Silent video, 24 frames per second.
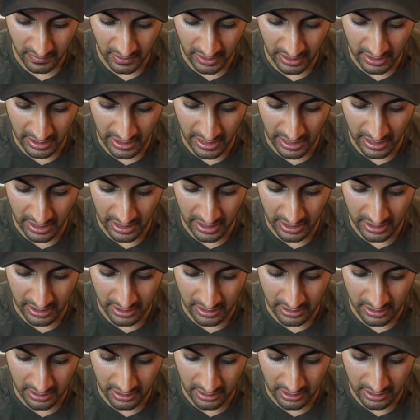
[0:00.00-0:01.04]
And
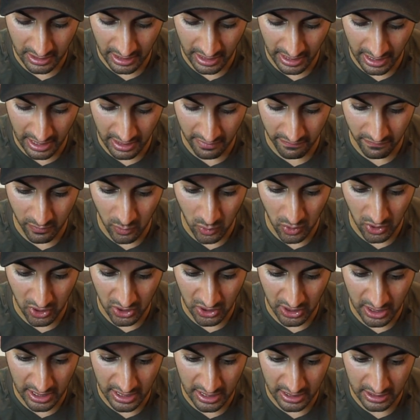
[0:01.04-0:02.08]
then at four
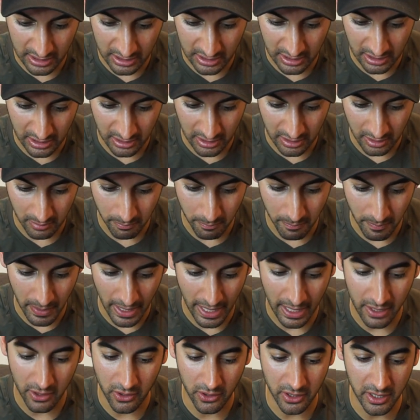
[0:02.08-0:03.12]
o'clock, the
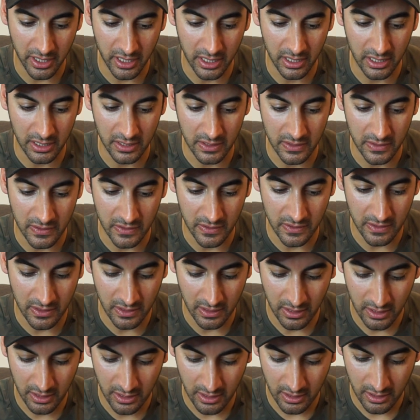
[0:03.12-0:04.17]
battery is
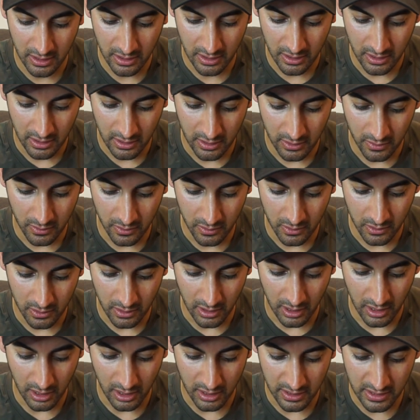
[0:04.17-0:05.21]

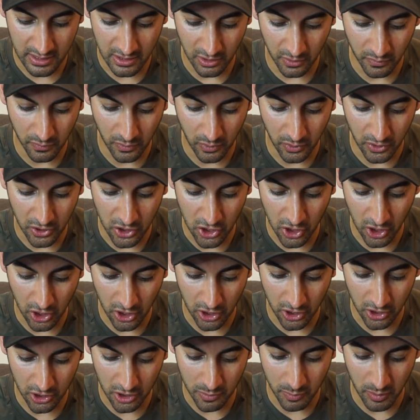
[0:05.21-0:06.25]
uh, still fully
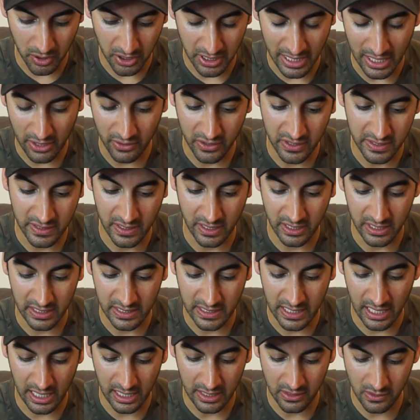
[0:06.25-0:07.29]
charged, but now the sun is
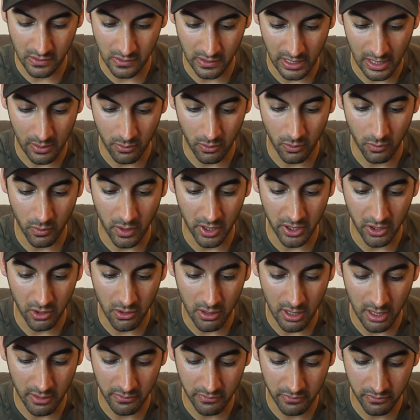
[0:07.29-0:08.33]
gone, so now we're running
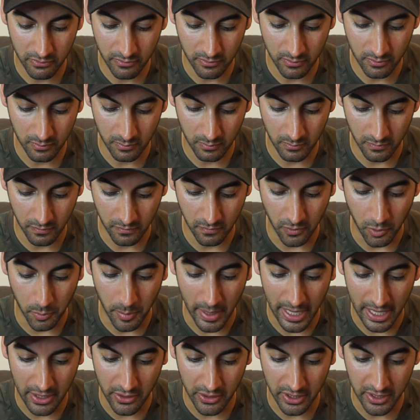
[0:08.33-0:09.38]
off full
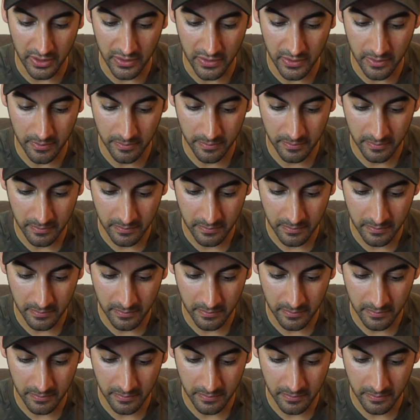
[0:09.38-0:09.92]
batteries.